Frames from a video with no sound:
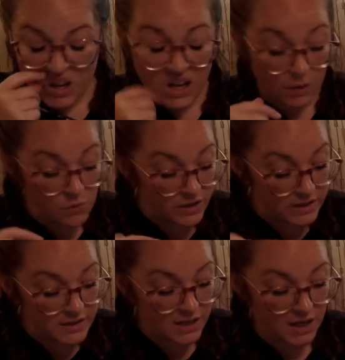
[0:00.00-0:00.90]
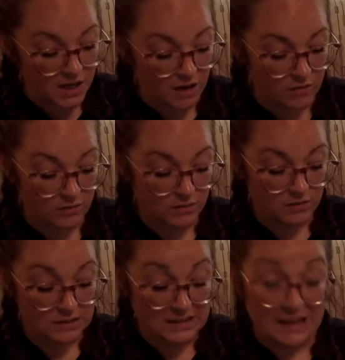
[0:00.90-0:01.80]
"I wanted to get out."
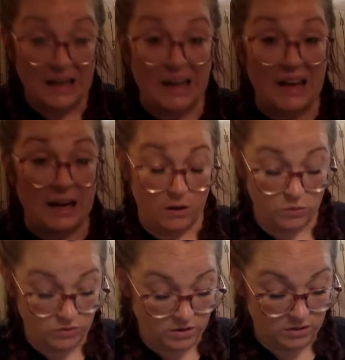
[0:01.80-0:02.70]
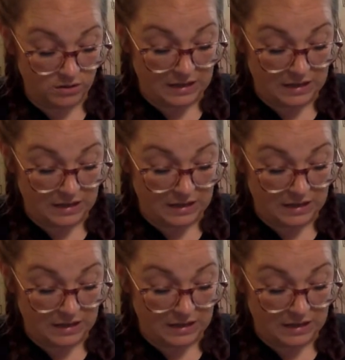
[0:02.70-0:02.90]
"Out?